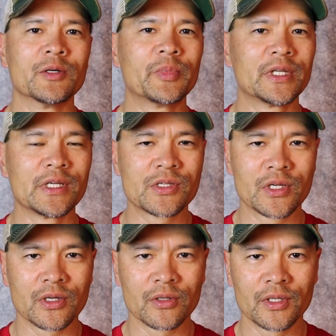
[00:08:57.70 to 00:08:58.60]
bit
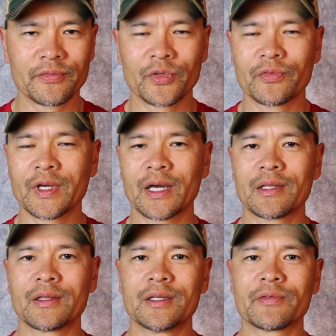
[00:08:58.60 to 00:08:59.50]
easier if you've
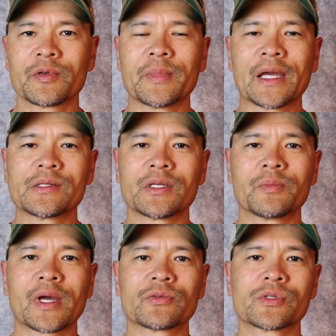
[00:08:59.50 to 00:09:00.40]
got the different
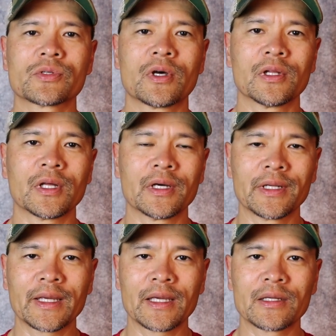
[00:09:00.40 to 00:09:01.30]
magazine pouches all on
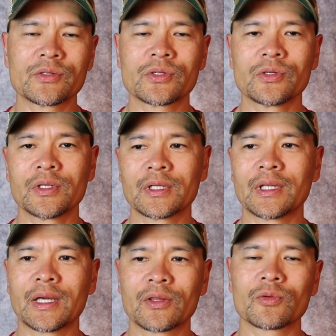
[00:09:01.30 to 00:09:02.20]
hand, so you can
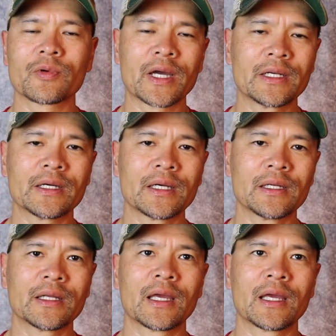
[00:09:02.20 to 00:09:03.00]
get the ride height